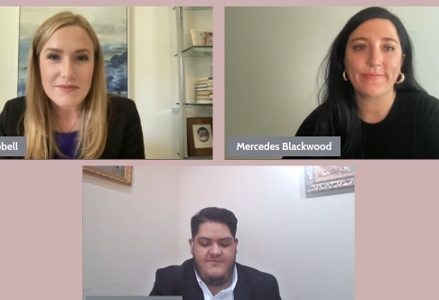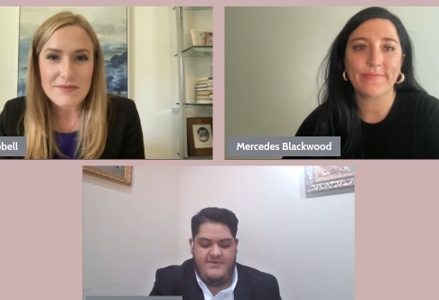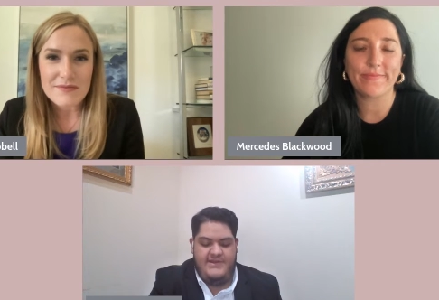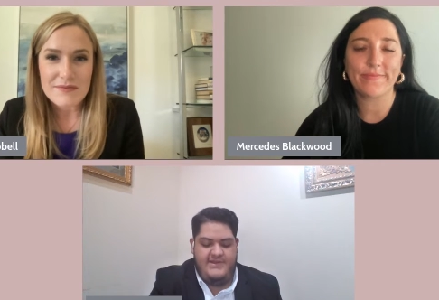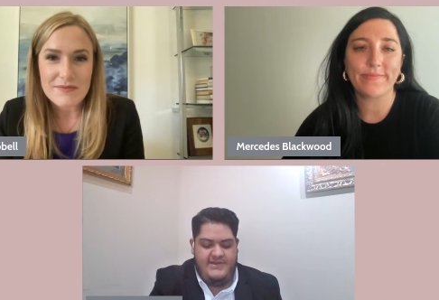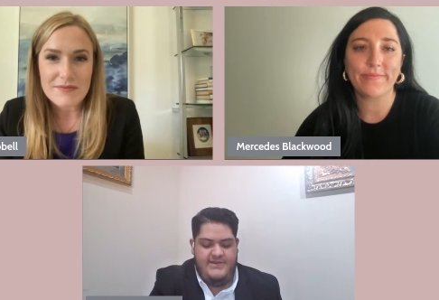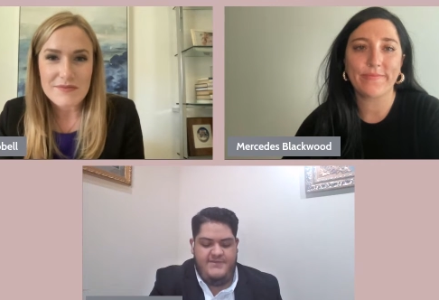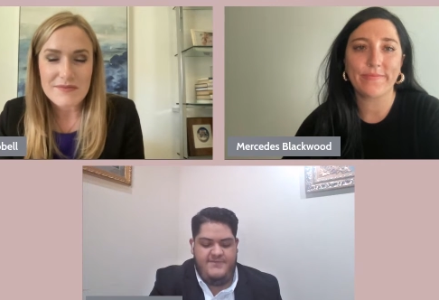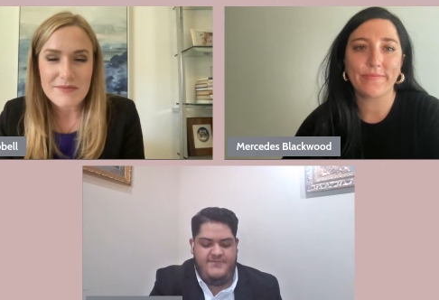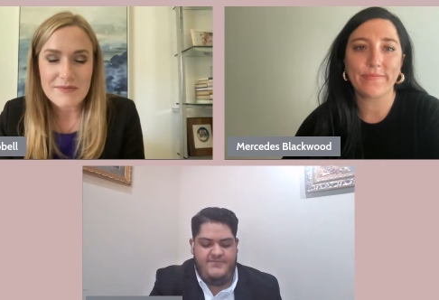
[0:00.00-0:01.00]
Speaker 1: Right.
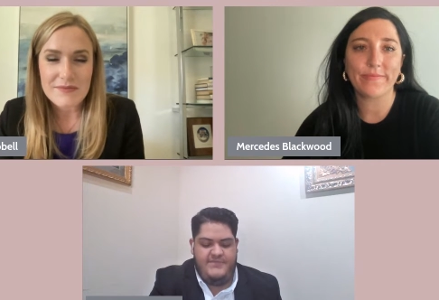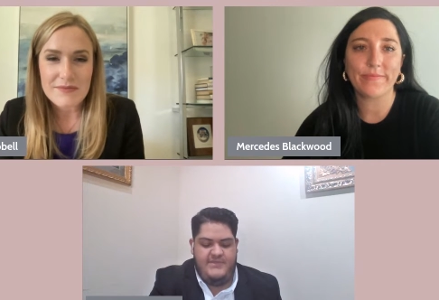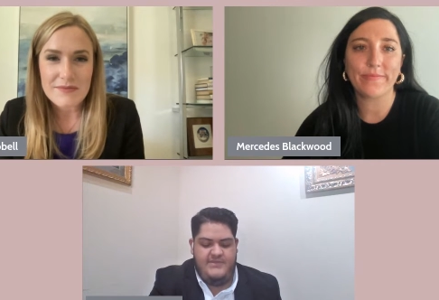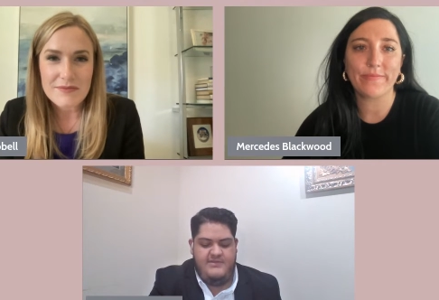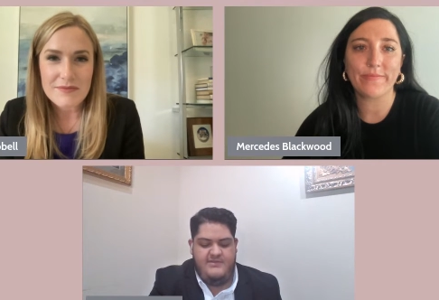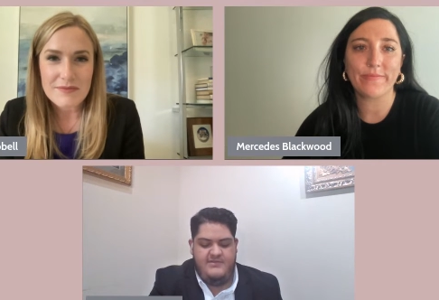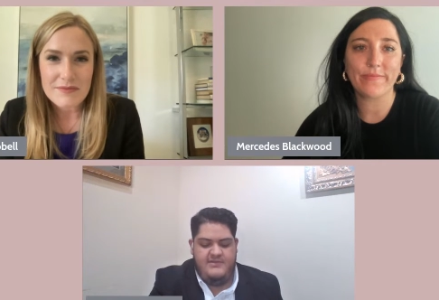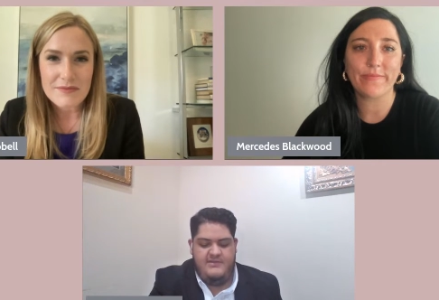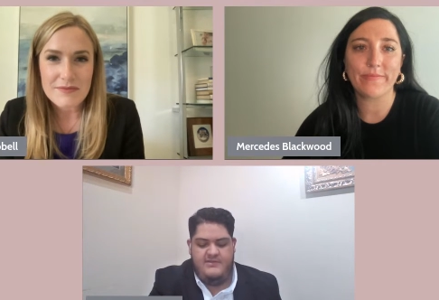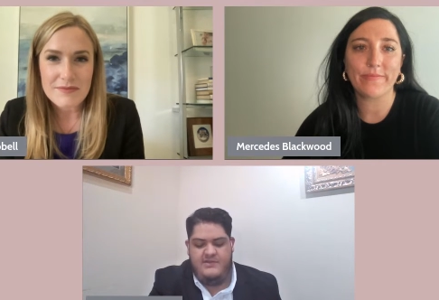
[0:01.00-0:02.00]
Um,
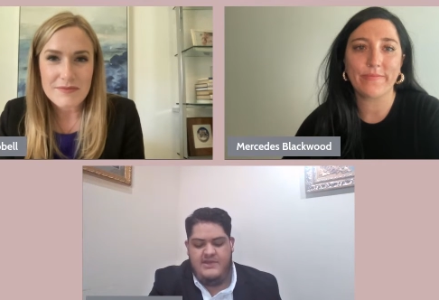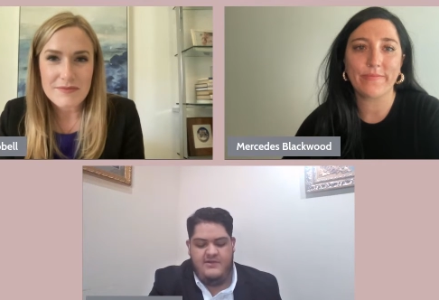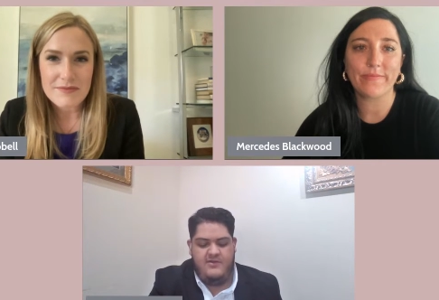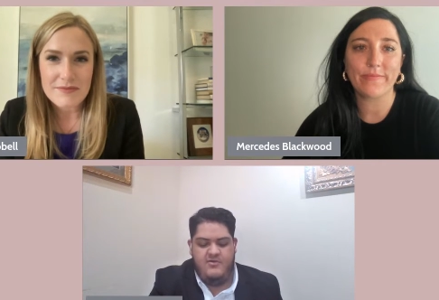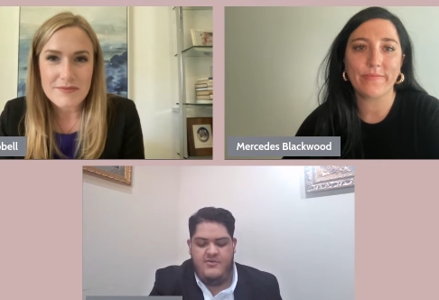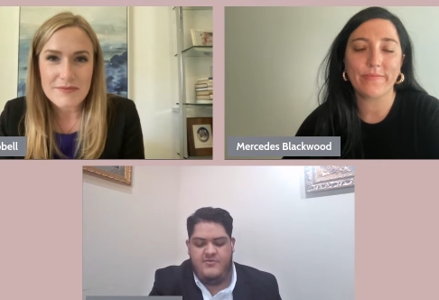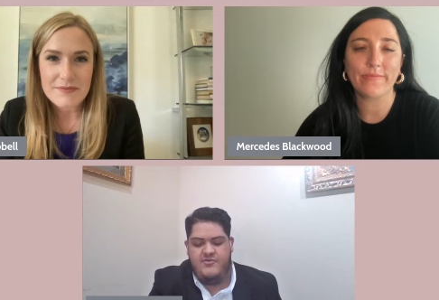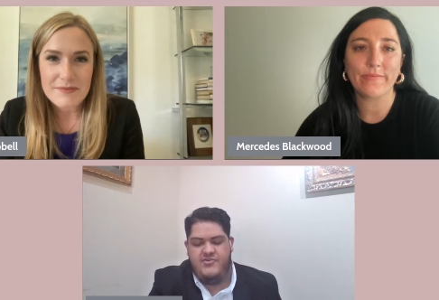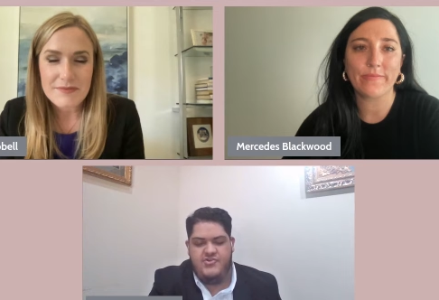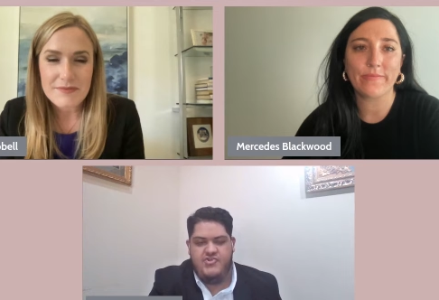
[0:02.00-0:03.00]
kind of going
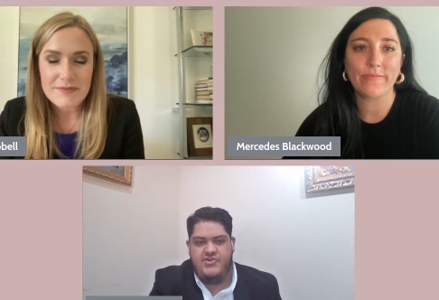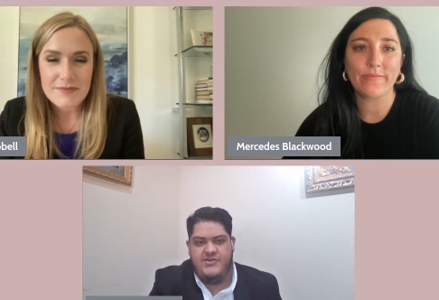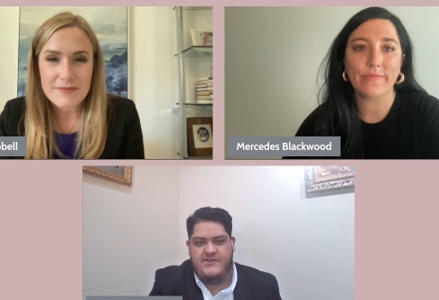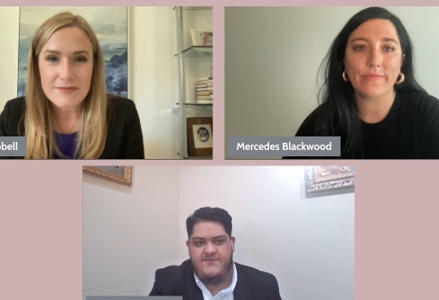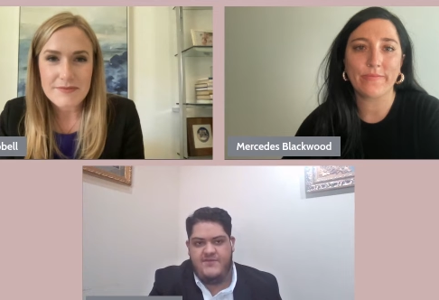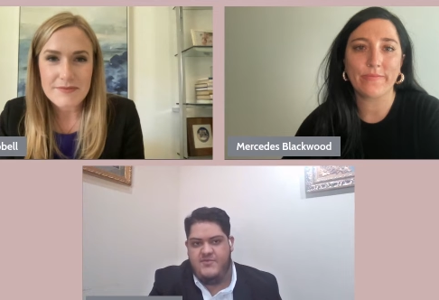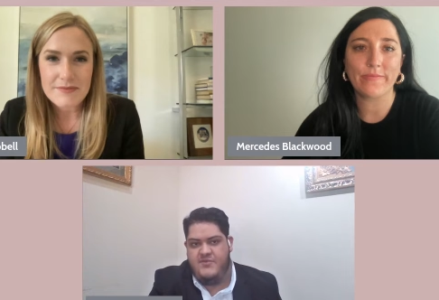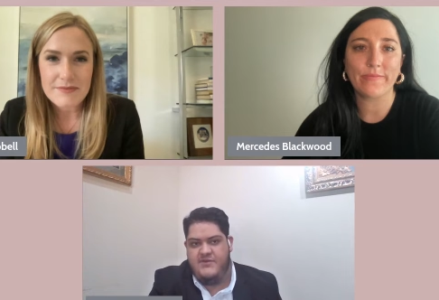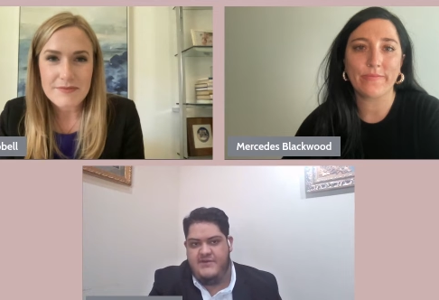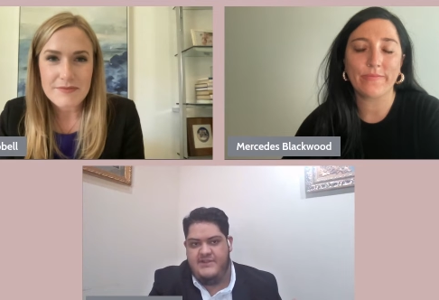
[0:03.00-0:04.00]
through your journey of
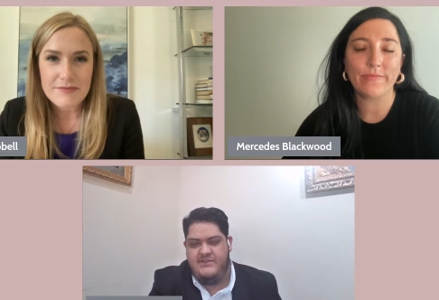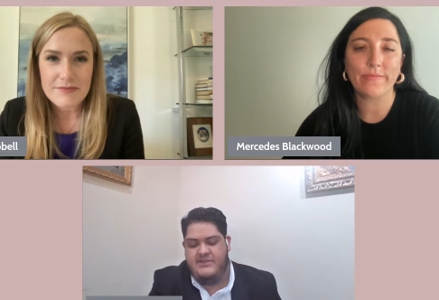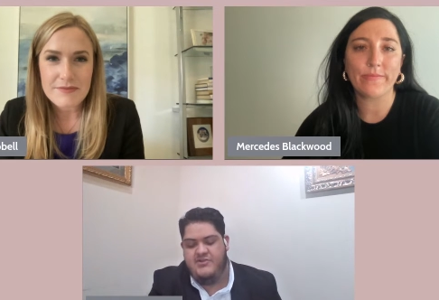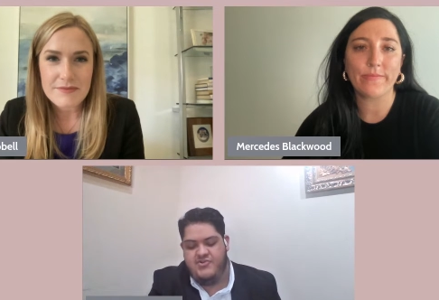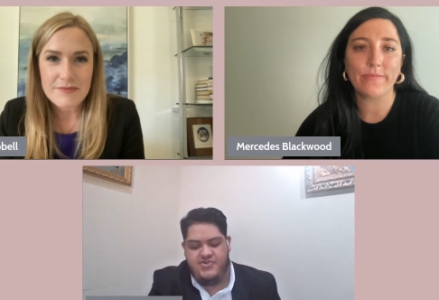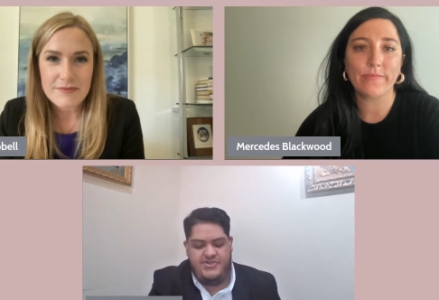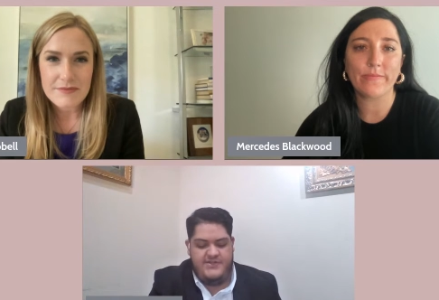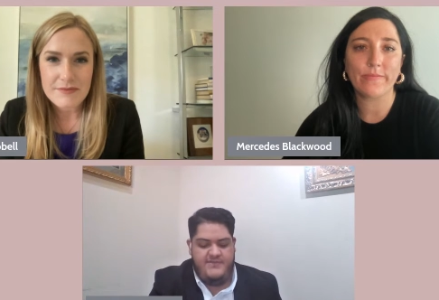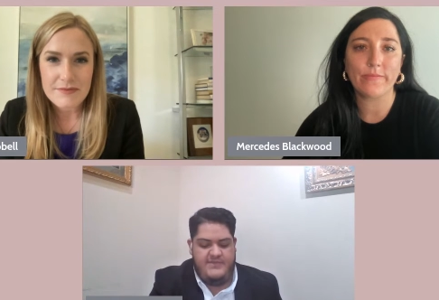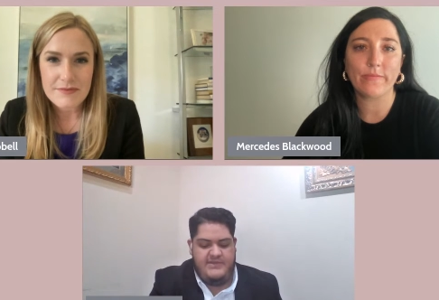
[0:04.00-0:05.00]
community
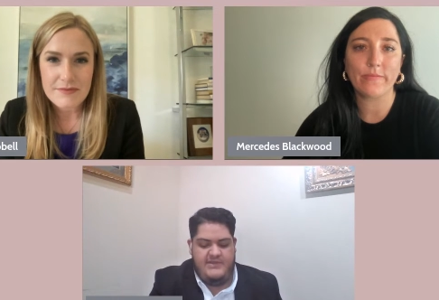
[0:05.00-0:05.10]
leadership,